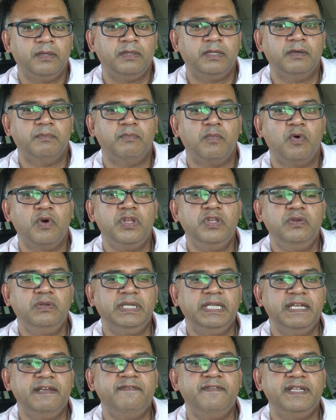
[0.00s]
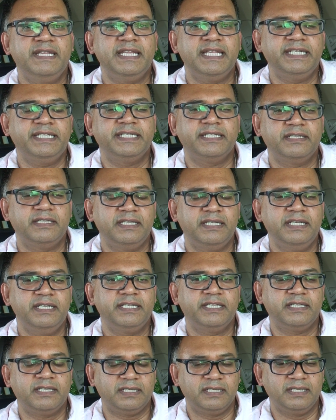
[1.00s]
The more you live in
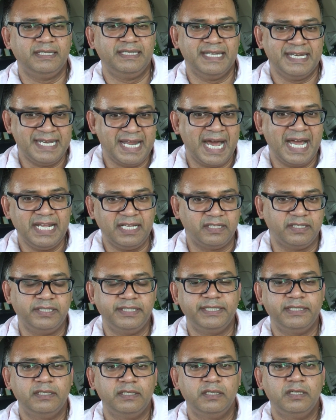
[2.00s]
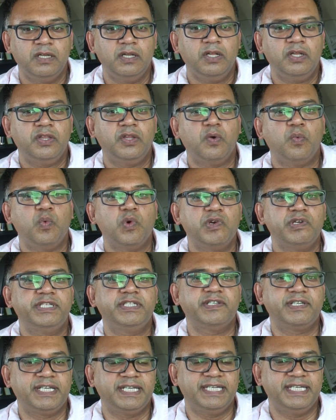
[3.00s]
these denials, the
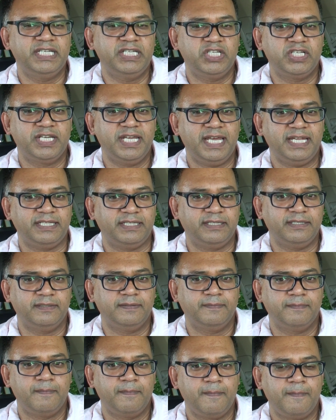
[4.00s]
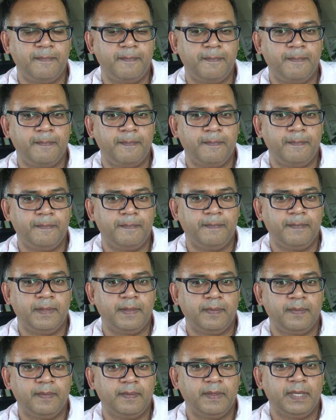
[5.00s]
worse your condition gets.
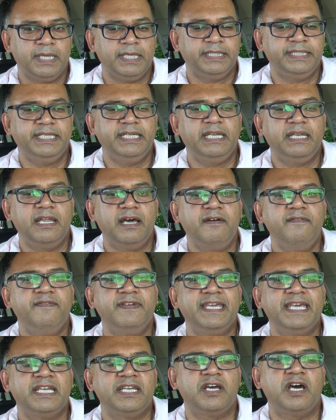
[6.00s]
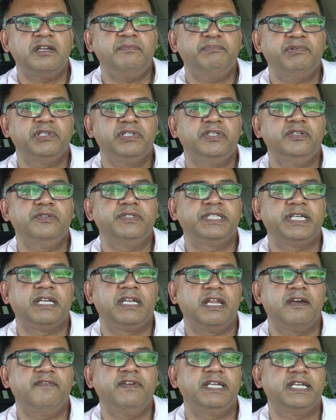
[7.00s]
See, love cannot produce
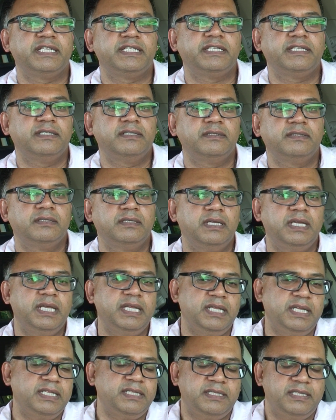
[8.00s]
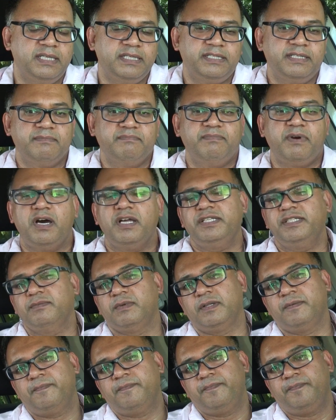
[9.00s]
unlovingness. It's
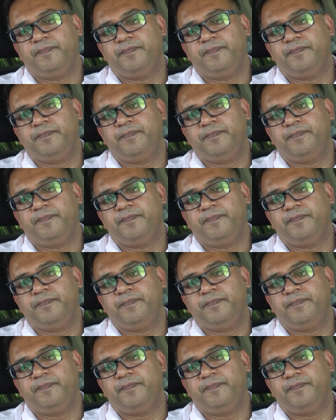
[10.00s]
impossible.